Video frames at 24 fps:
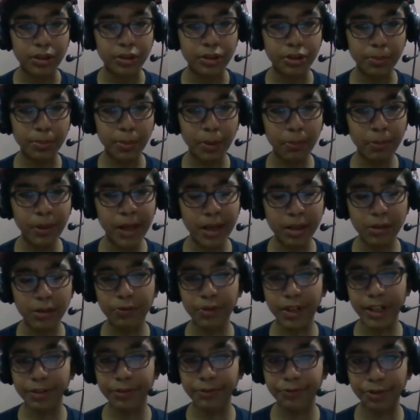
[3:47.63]
So probably I'll
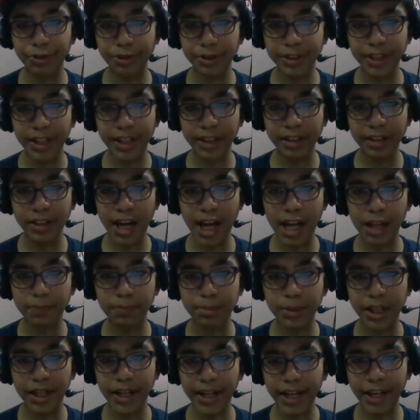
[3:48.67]
wait for then. I'll
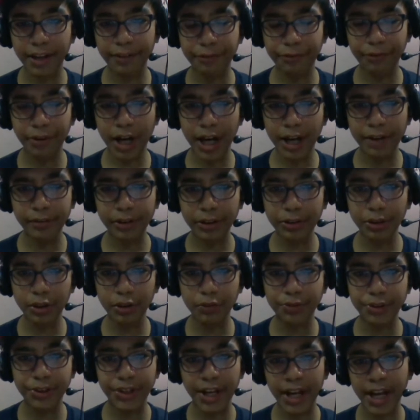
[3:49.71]
play a5 and go
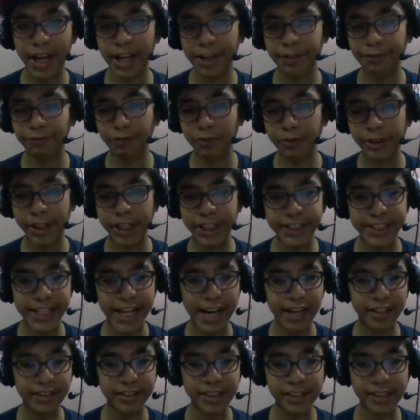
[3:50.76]
with a for
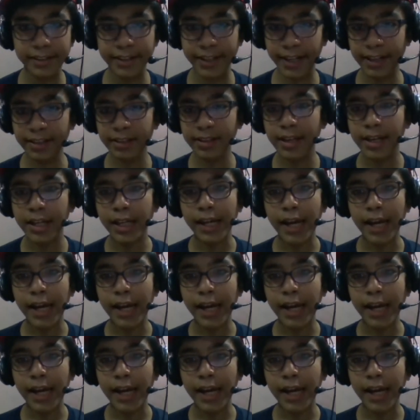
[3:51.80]
attack till then,